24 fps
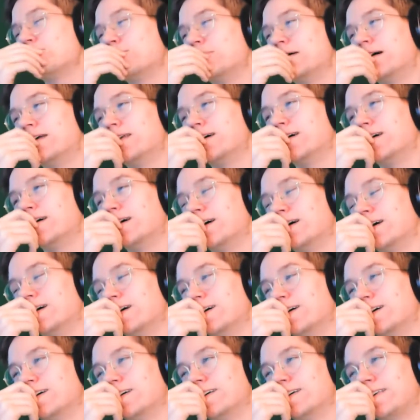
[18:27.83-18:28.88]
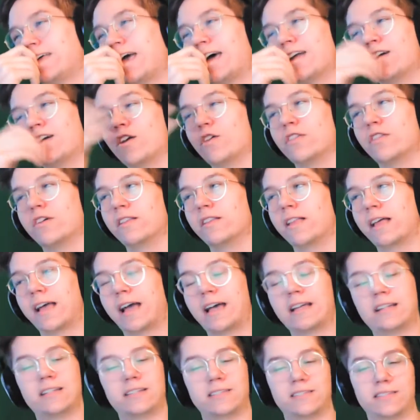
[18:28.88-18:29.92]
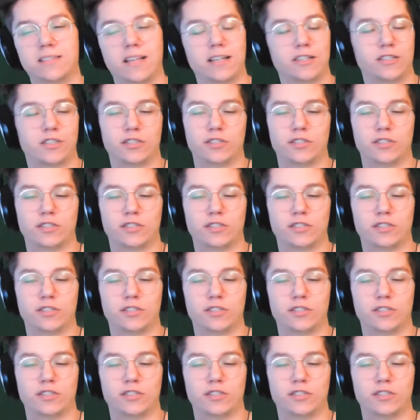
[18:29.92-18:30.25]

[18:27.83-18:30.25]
But I don't know. Like I just